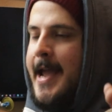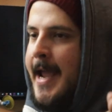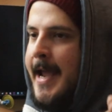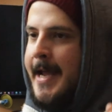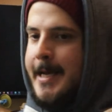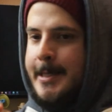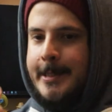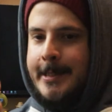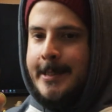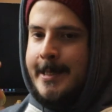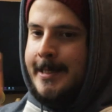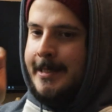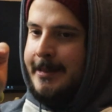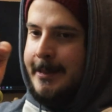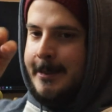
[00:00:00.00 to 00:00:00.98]
and
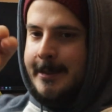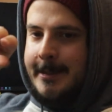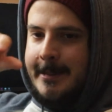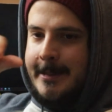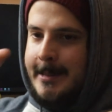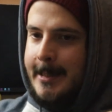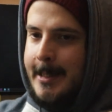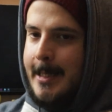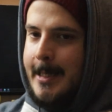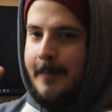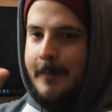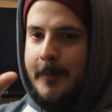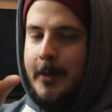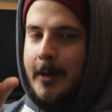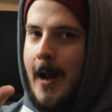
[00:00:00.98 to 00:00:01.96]

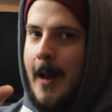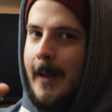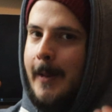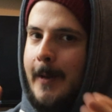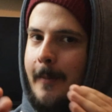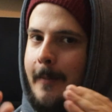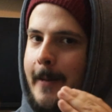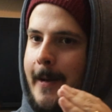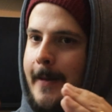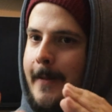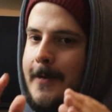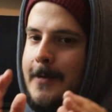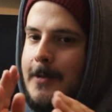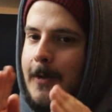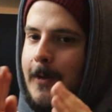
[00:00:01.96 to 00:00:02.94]
put on a little bit
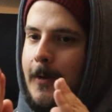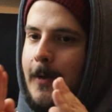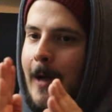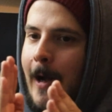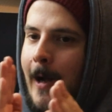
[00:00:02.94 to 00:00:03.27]
of those little